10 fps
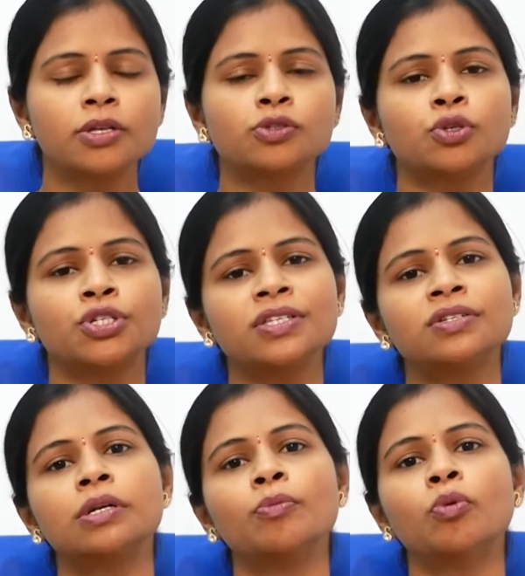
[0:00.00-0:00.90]
so
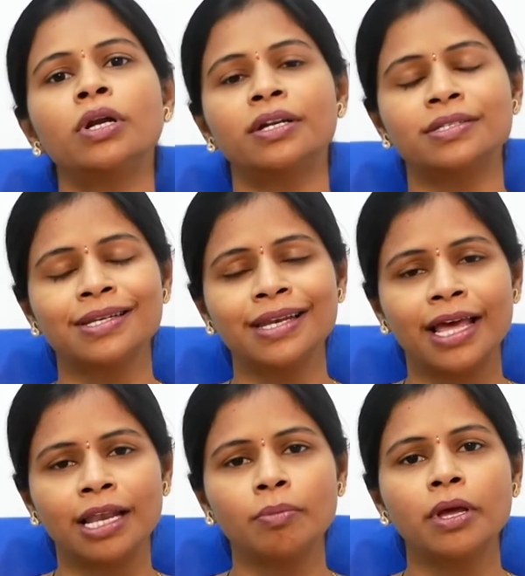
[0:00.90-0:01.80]
just removal doesn't
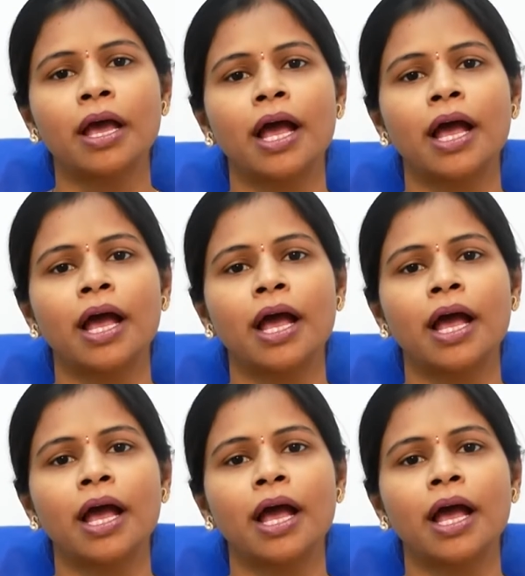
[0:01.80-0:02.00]
help